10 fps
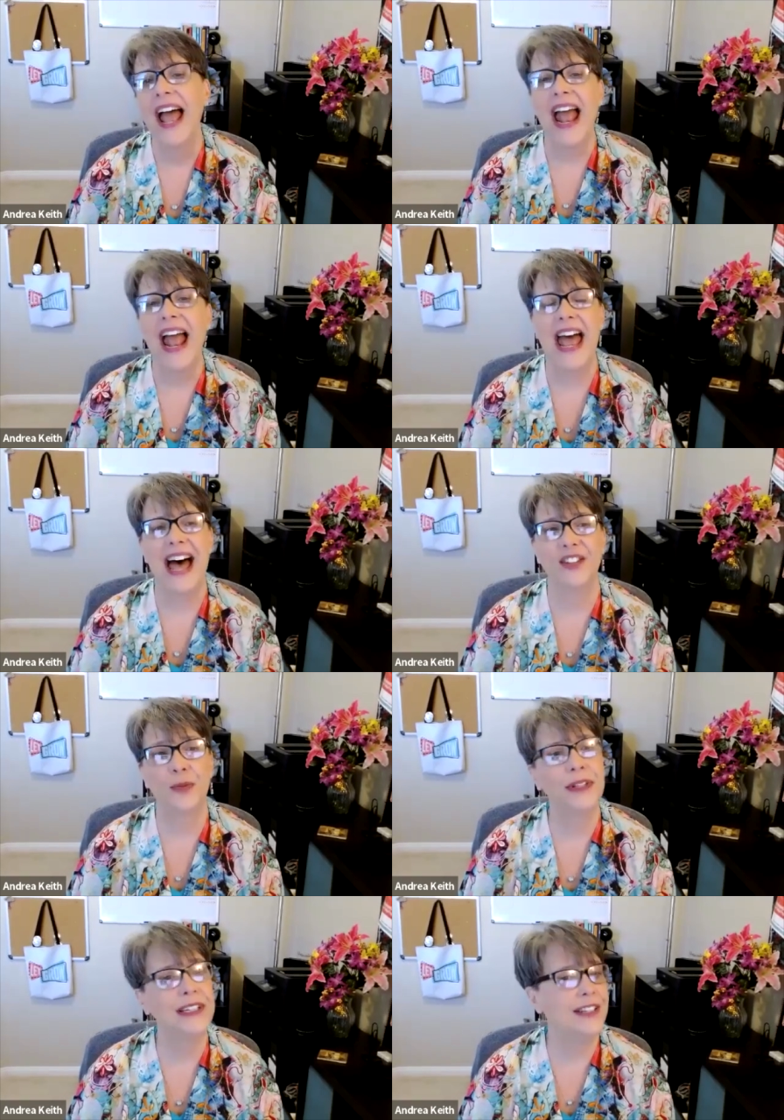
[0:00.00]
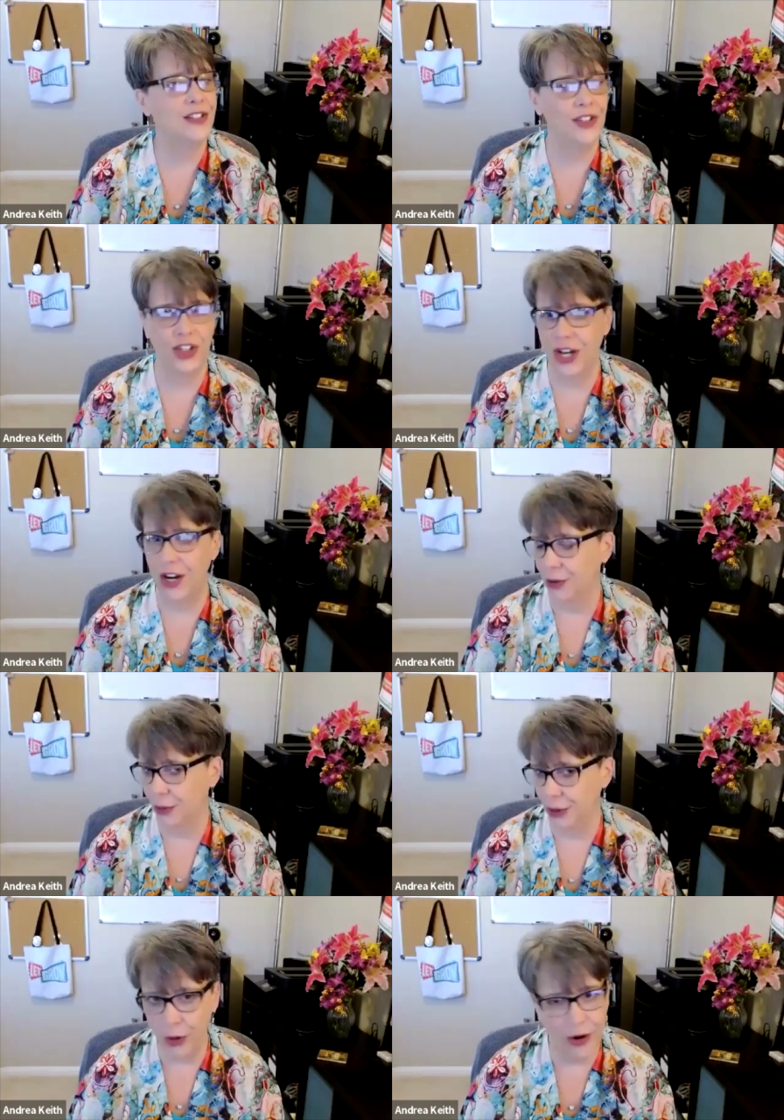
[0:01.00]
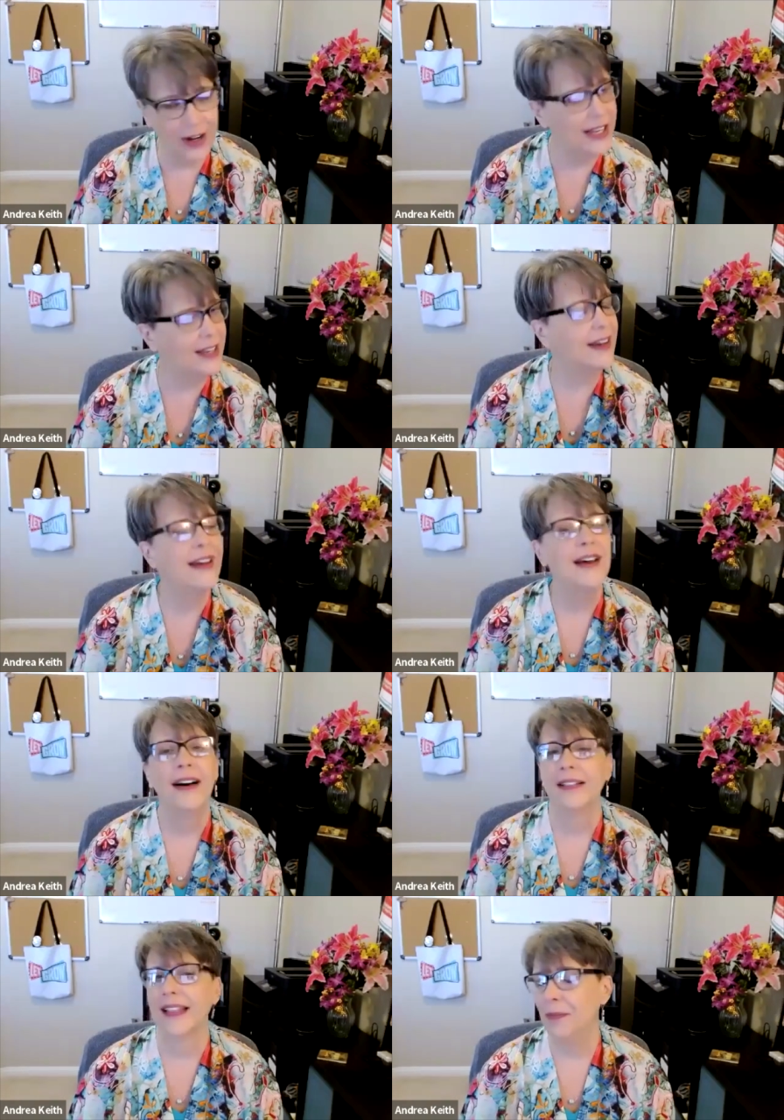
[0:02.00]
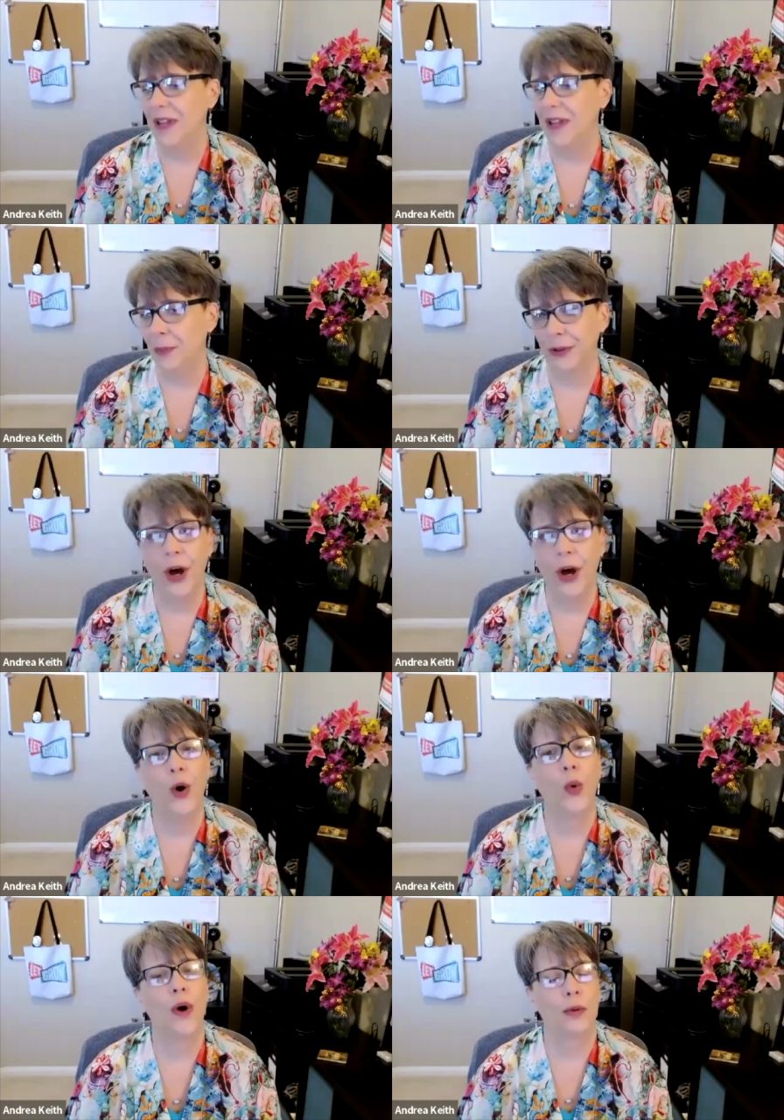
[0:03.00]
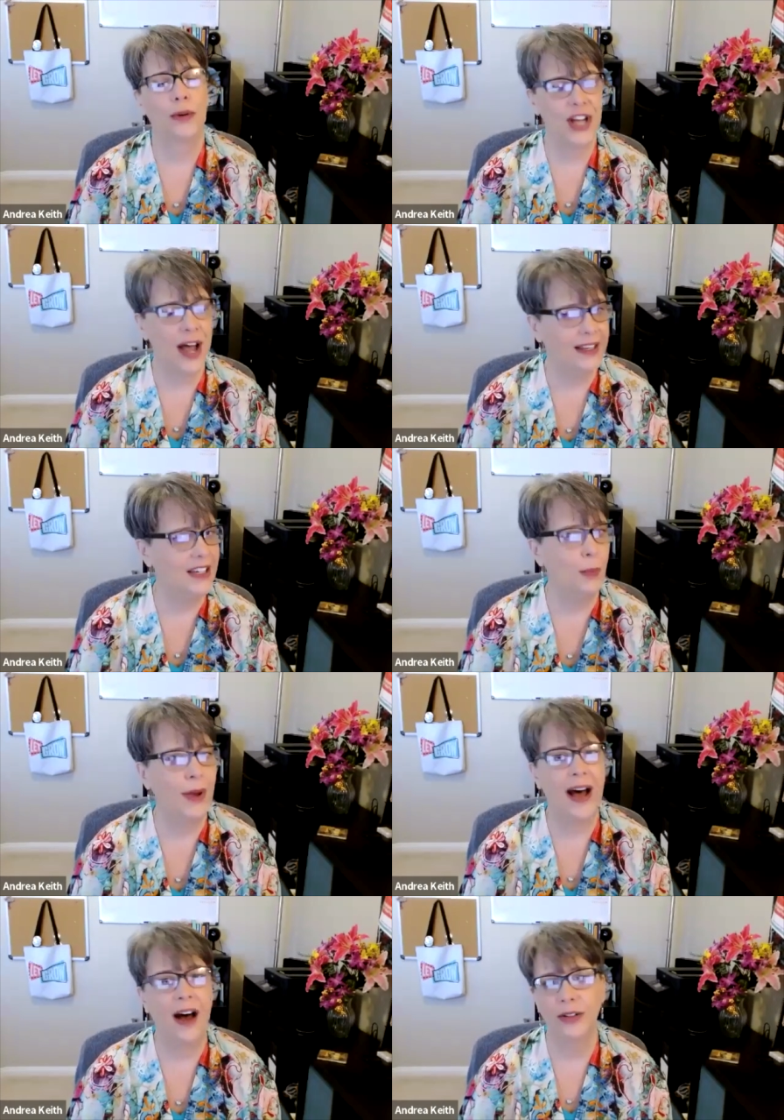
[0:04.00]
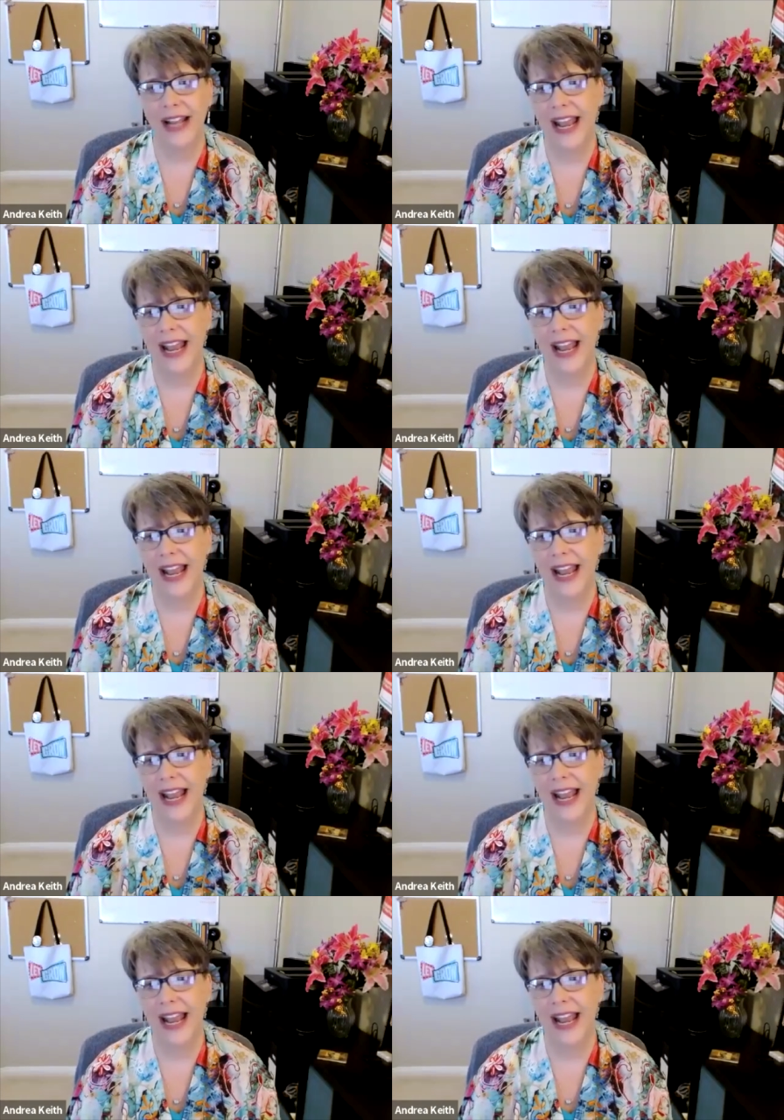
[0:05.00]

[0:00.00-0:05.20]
And please share the recording, let people know what we're talking about.